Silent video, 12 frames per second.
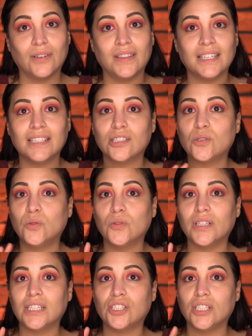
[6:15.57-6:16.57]
So I think it's
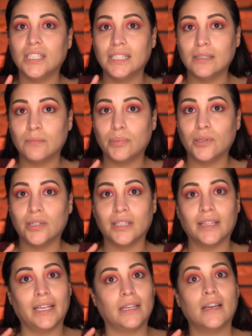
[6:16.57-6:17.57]
cool that she didn't
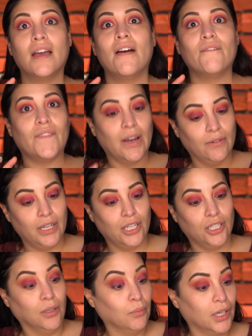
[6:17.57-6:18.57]
put like
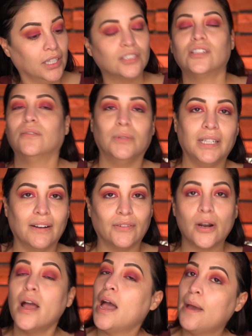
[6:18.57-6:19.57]
foundation brush or whatever,